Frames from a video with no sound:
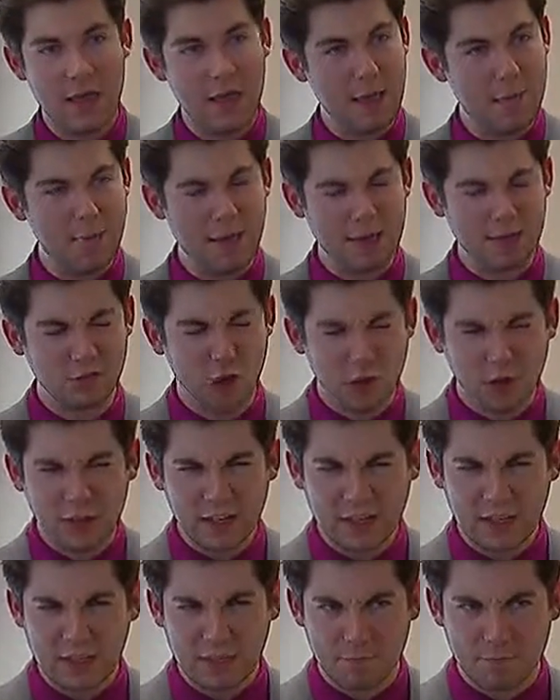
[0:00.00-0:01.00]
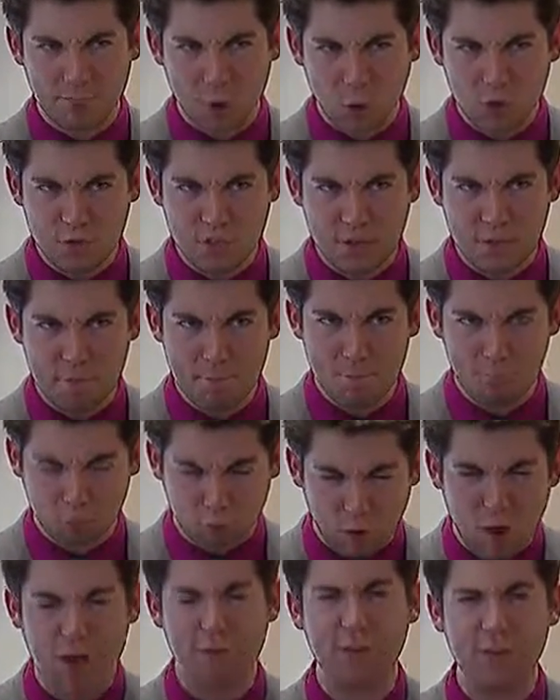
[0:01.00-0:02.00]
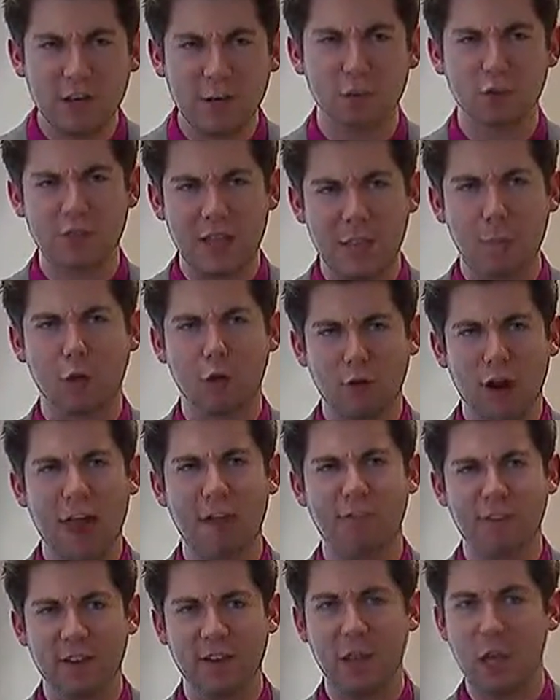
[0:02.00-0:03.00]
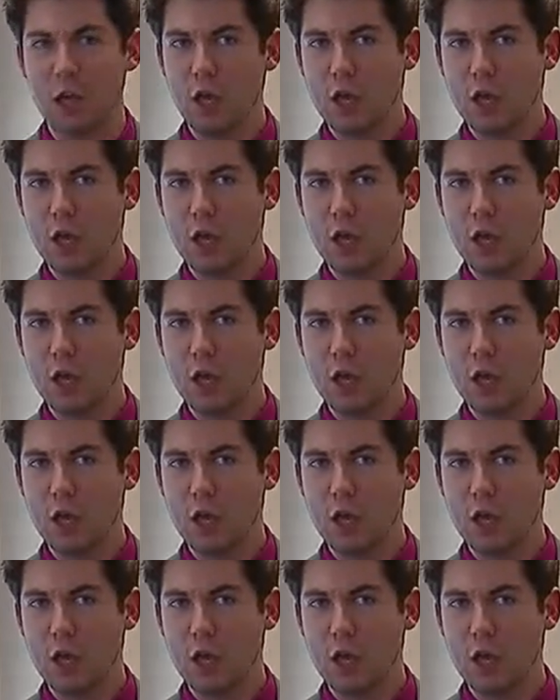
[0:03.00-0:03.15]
And by targeting the most profitable demographic,